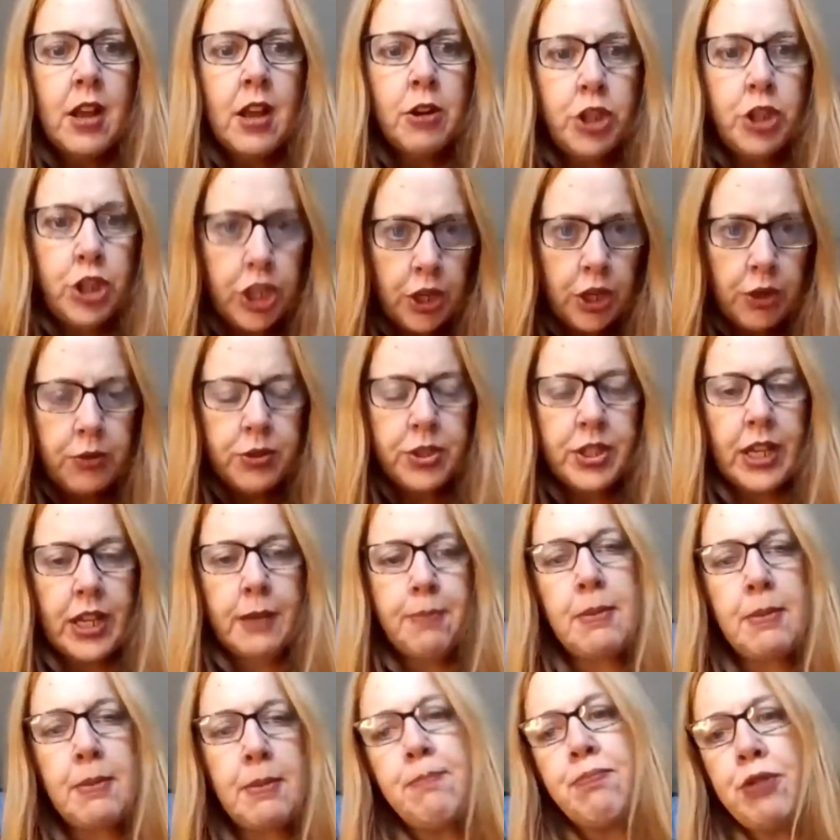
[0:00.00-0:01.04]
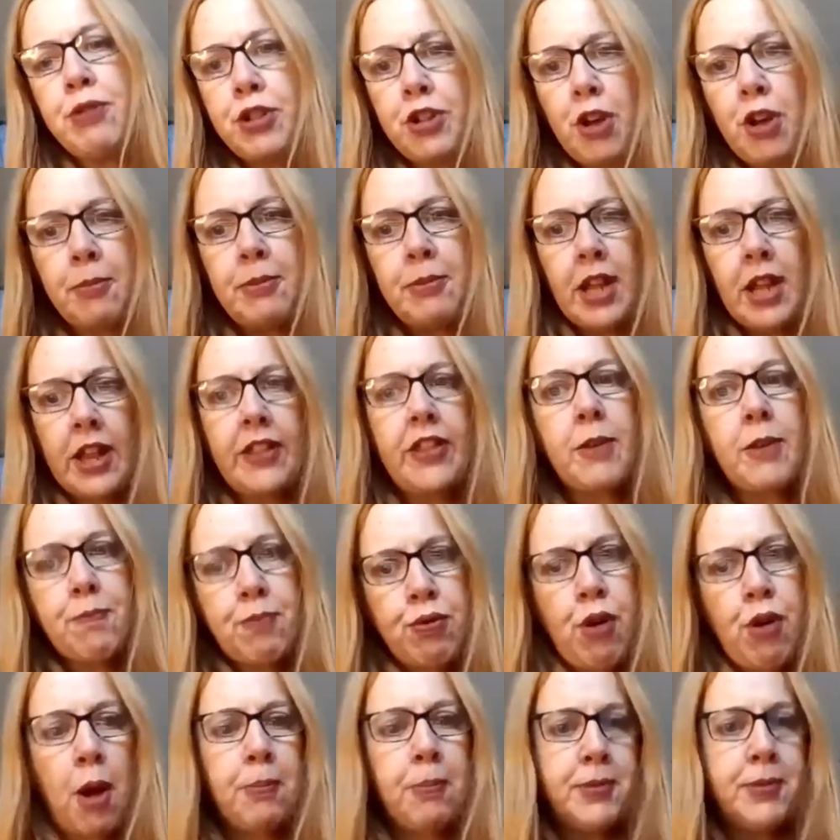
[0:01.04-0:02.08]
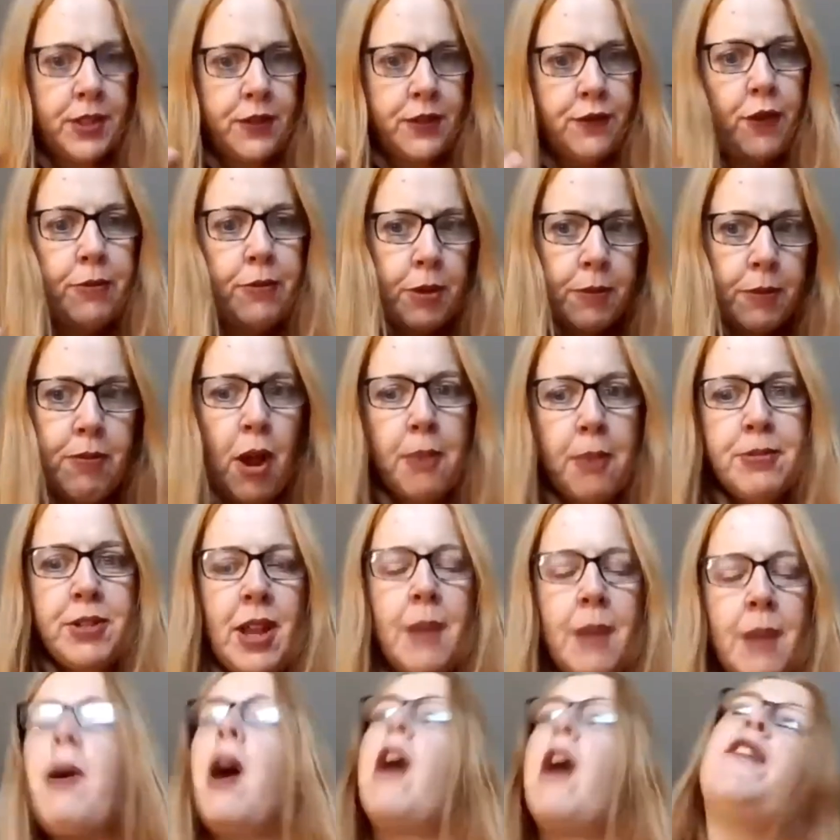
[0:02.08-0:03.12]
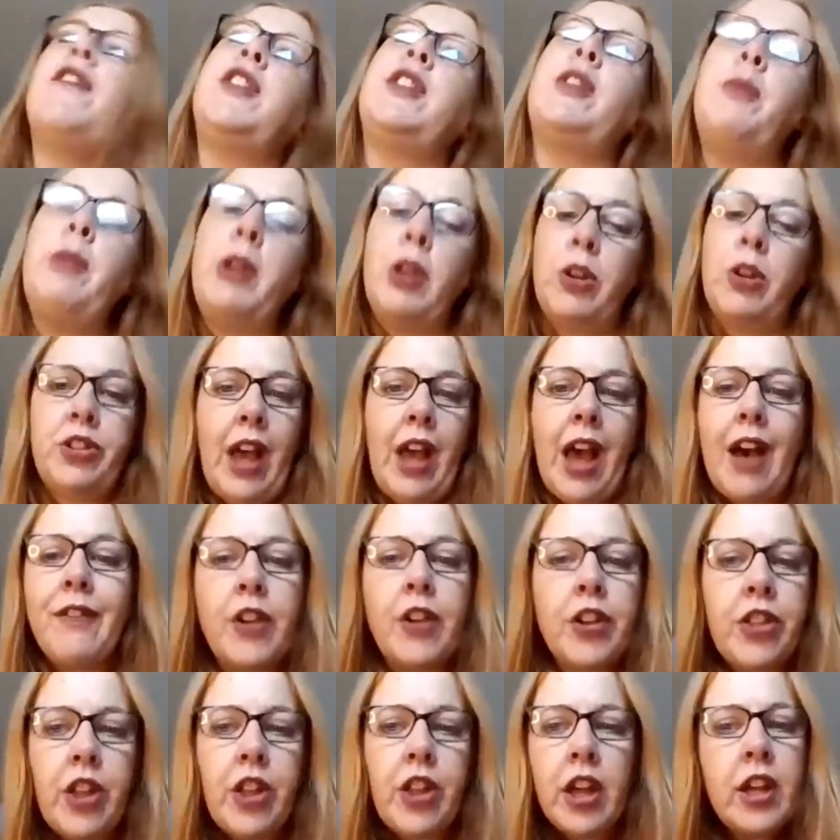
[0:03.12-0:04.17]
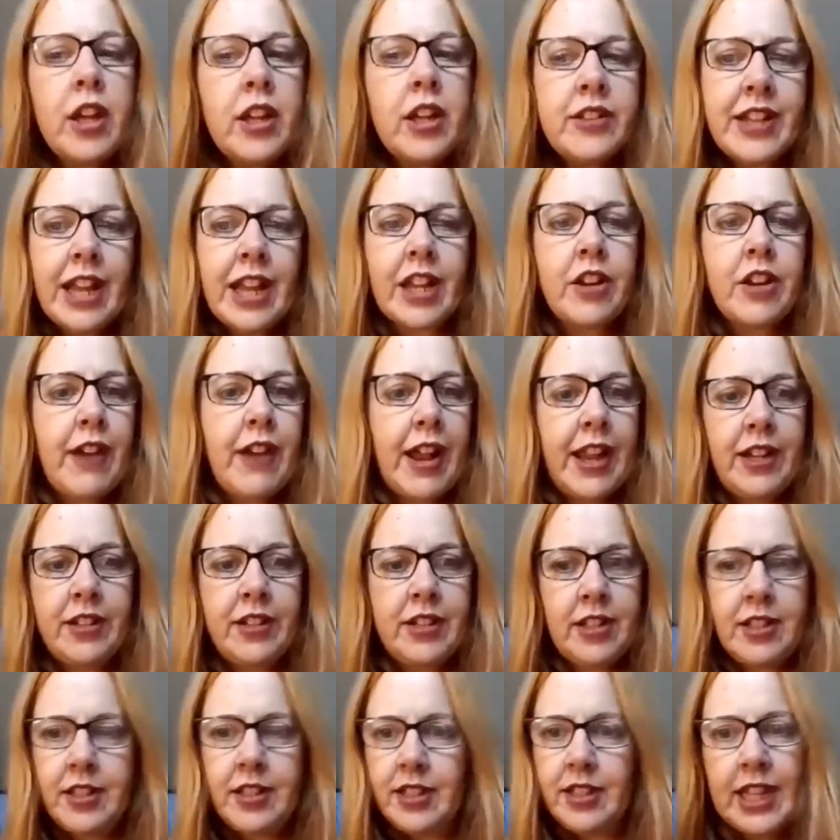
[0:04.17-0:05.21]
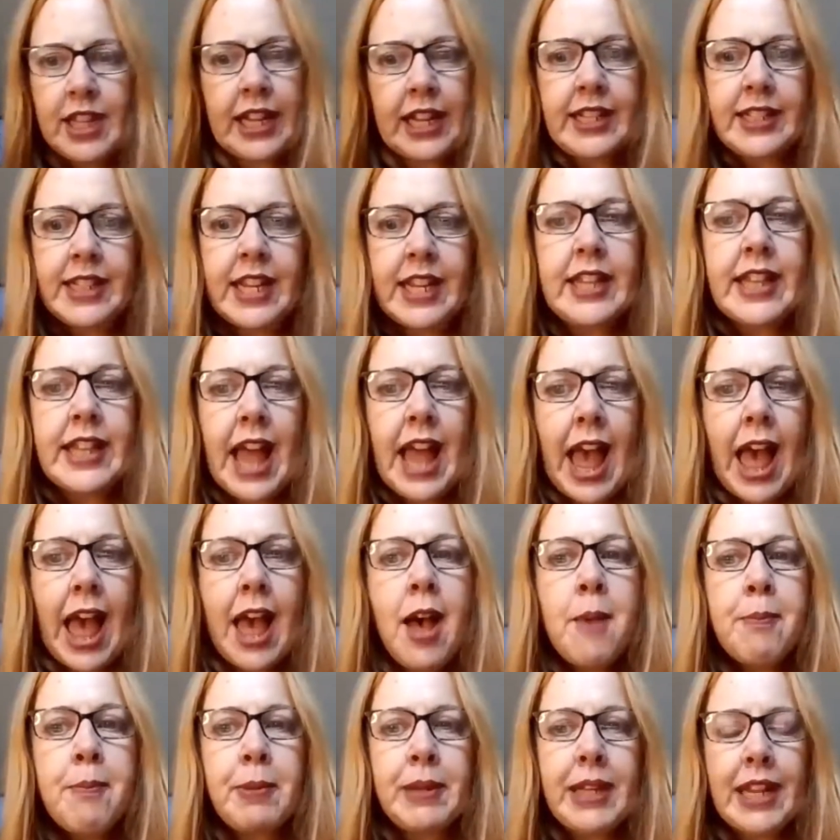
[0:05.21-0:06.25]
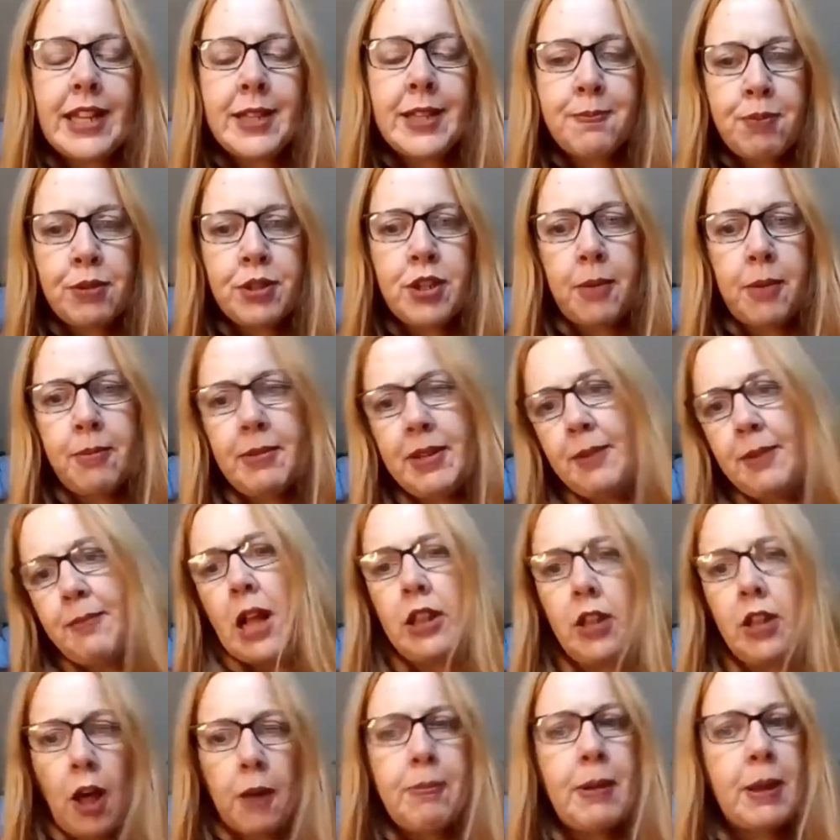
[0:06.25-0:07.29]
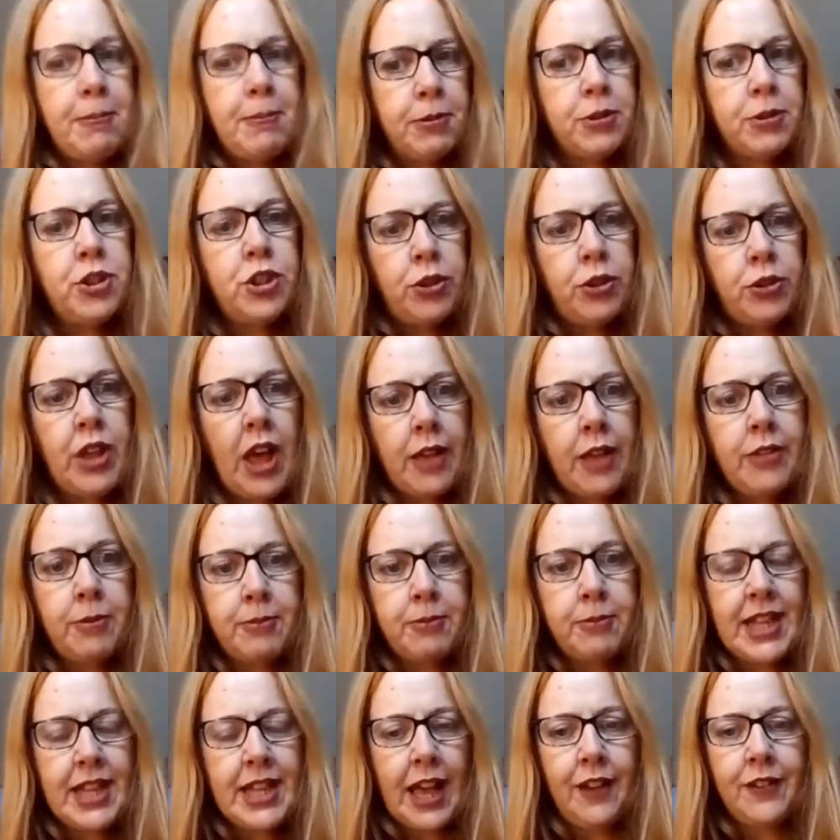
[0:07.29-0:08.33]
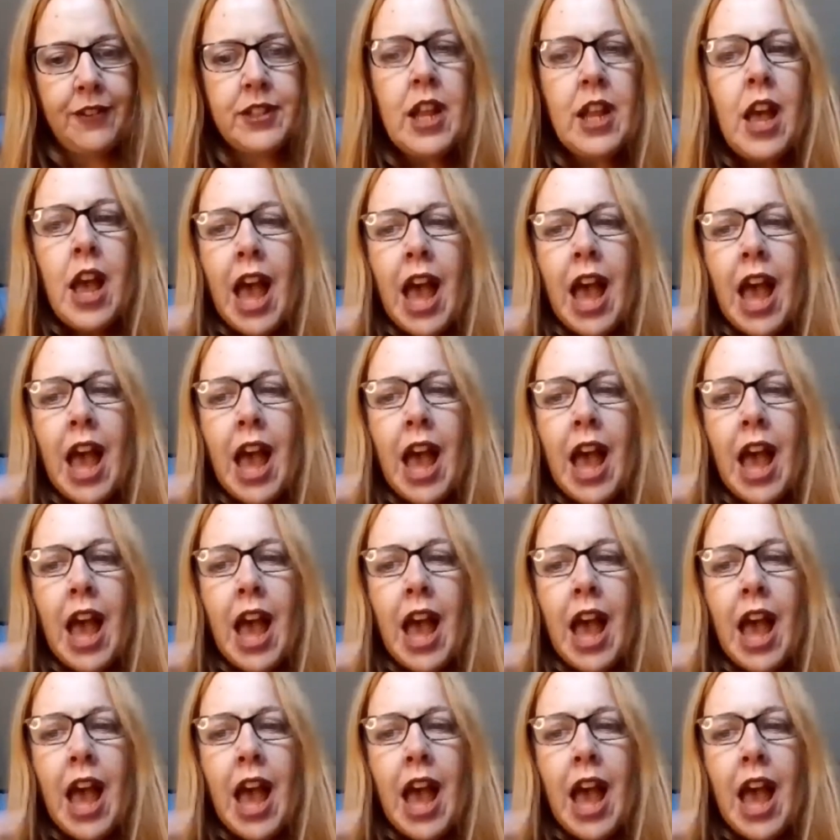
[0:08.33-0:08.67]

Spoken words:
using predominantly the props from the prop shed, but obviously we also have other decorators and things in there, but it is predominantly, a lot of people do that themselves.